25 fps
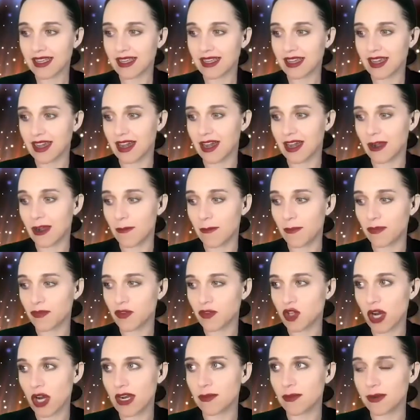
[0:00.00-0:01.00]
um,
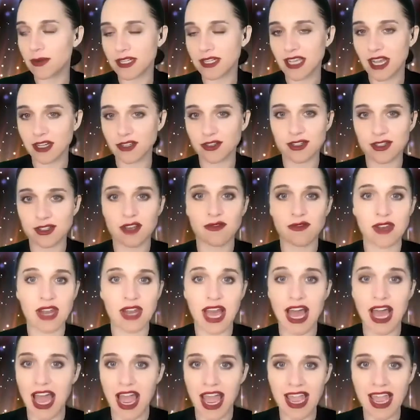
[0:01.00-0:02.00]
trying to protect herself and
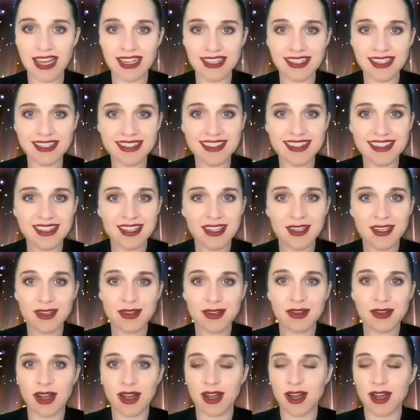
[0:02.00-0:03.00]
hide
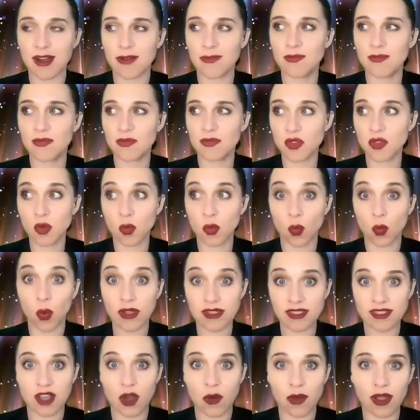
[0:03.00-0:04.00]
um,
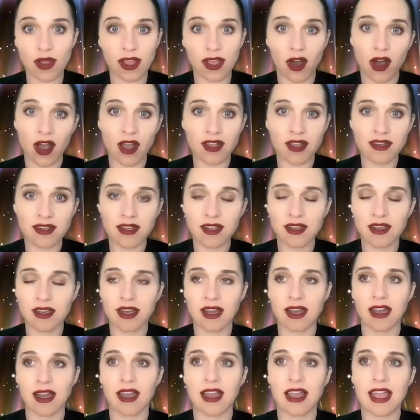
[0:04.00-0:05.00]
what's going on.
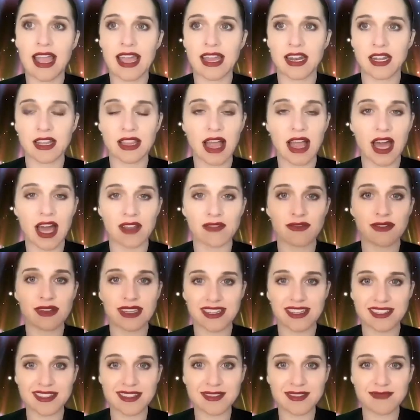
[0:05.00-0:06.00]
Uh, and a lot of
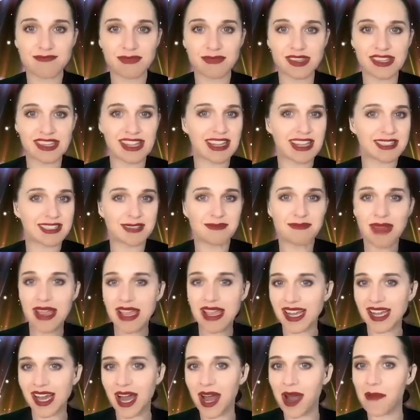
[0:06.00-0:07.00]
it is lots of
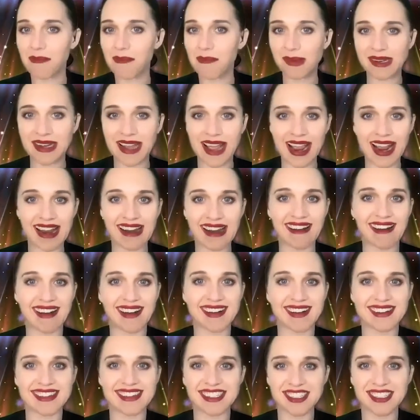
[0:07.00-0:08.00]
makeup and
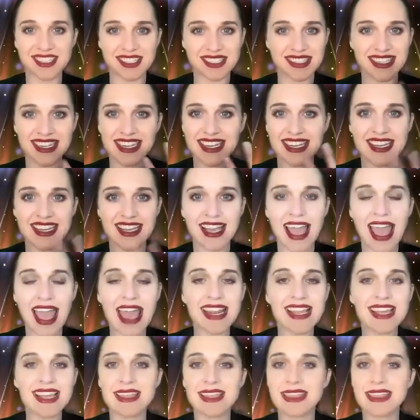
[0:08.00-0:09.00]
hair and just
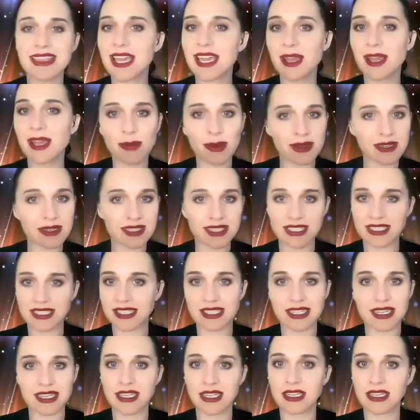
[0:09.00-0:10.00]
anything but to
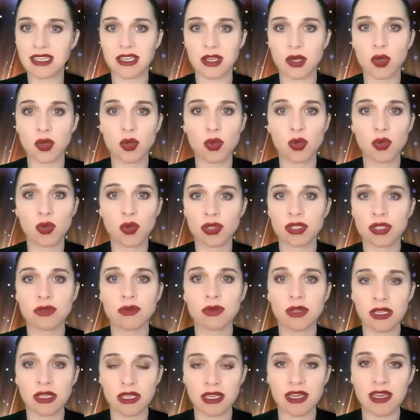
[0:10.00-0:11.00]
see who she
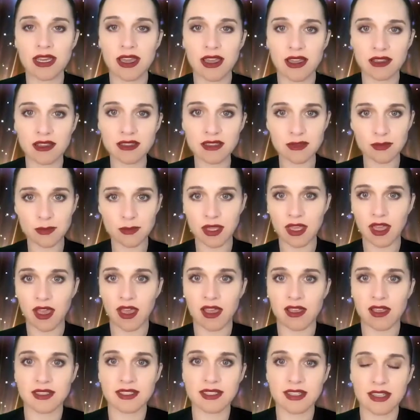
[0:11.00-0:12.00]
really is
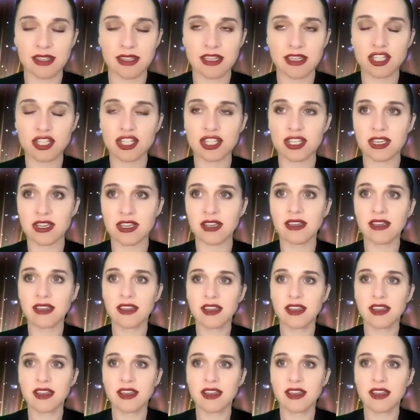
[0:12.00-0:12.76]
because I think she